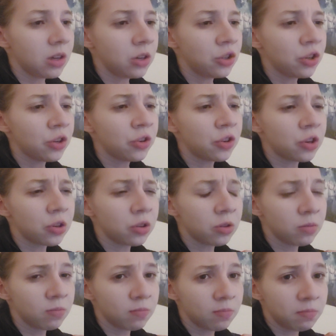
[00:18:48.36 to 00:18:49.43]
you should
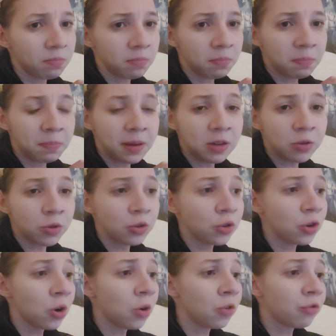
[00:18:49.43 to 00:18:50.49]
be true
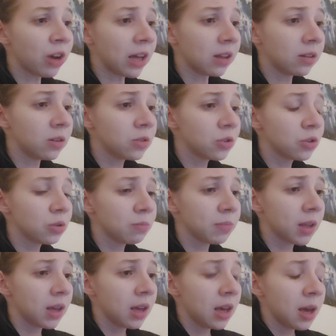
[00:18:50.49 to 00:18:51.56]
to your own values,
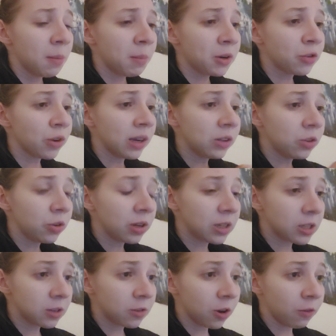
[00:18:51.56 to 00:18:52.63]
but trying to
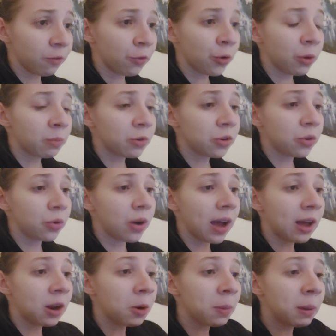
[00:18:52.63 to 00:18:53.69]
conform to
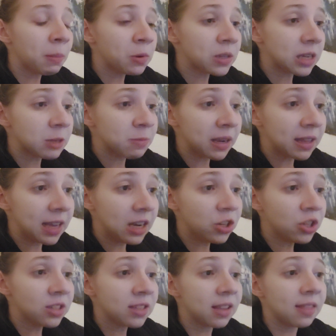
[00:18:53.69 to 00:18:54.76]
other people's
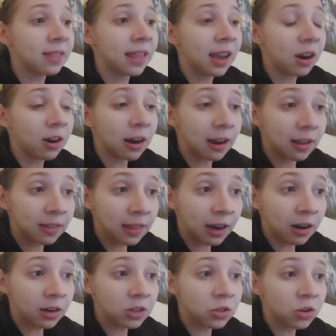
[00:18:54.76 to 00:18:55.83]
expectations and their
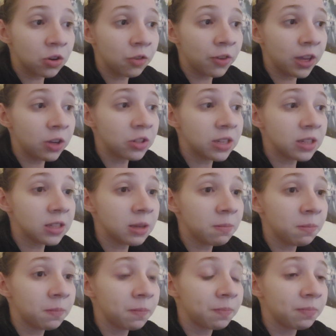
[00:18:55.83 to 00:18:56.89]
external value system.